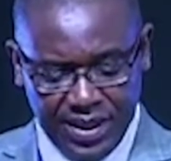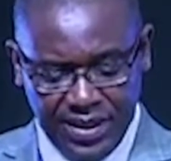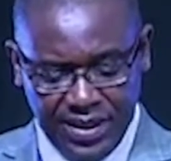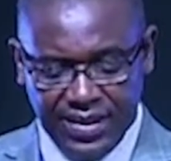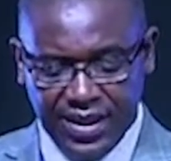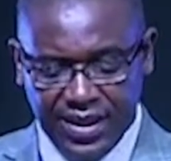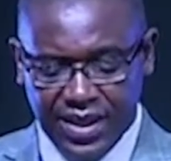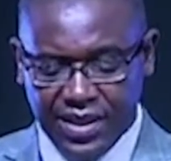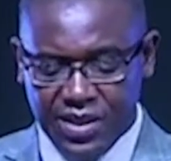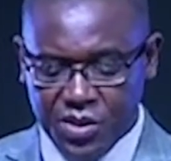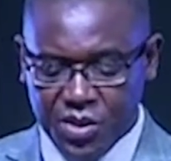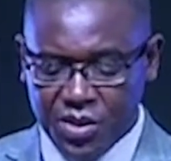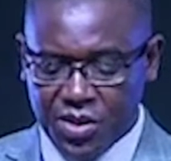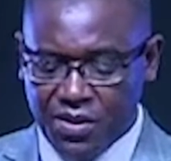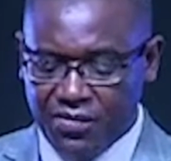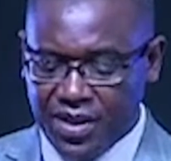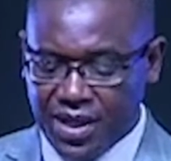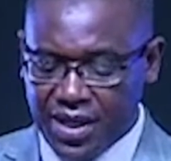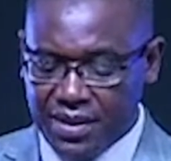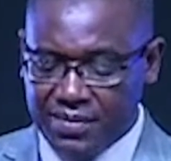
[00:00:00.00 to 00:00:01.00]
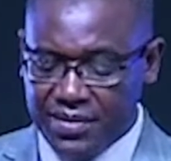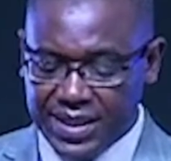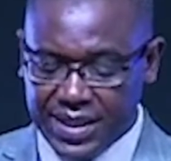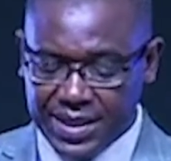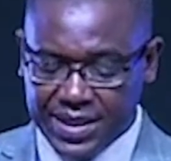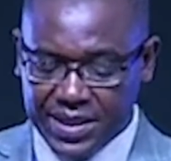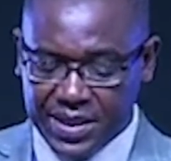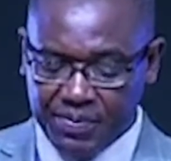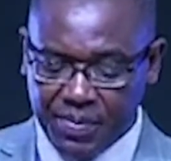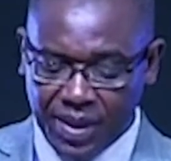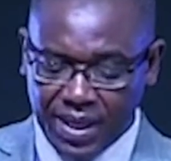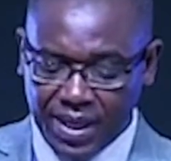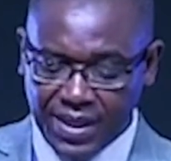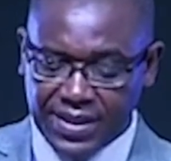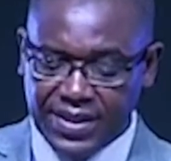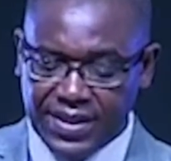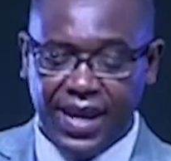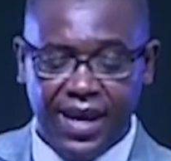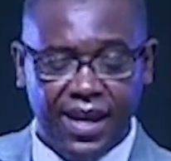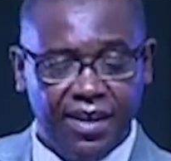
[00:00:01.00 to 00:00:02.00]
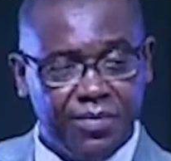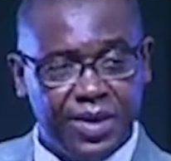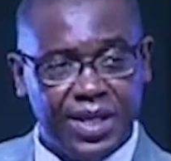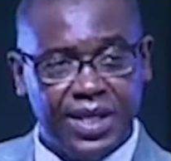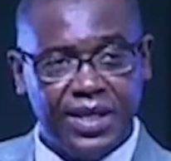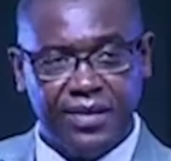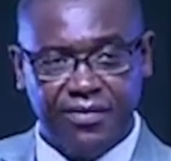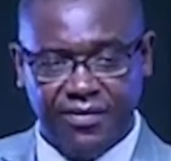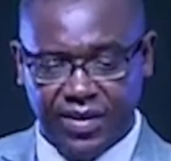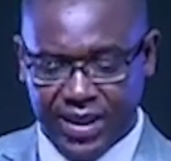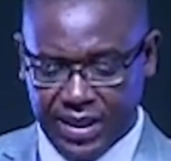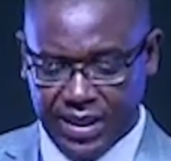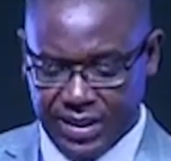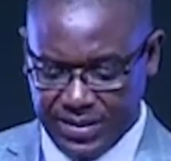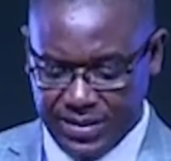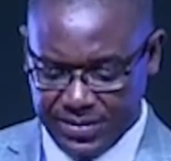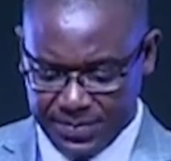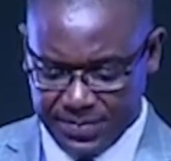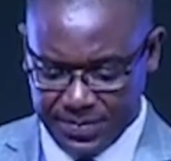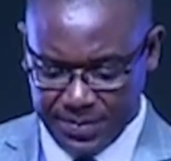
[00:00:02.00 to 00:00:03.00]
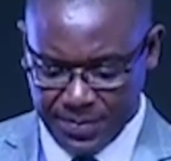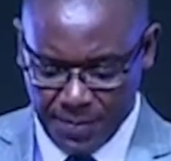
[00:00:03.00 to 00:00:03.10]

in the use of the limited space they have been given